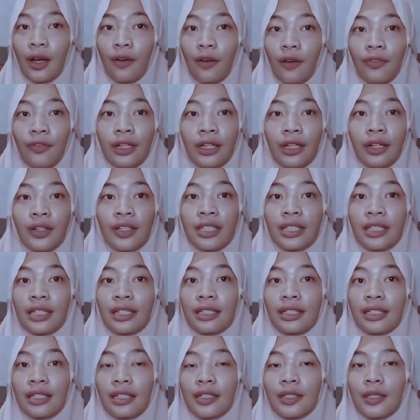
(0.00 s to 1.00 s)
of the
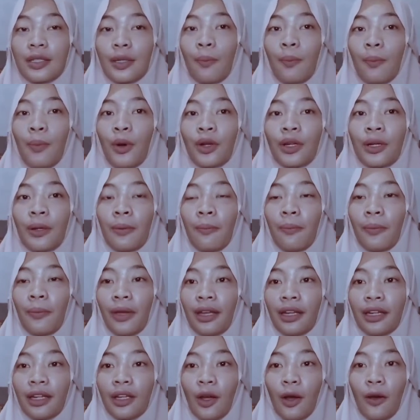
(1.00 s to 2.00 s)
researchers about the
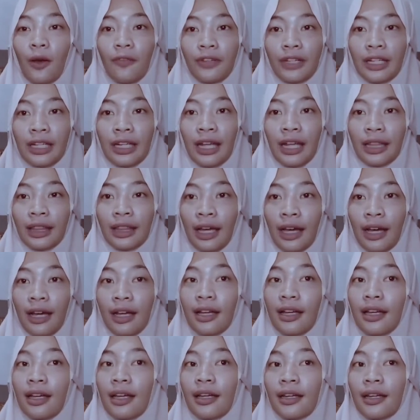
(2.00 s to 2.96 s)
meaning of the data.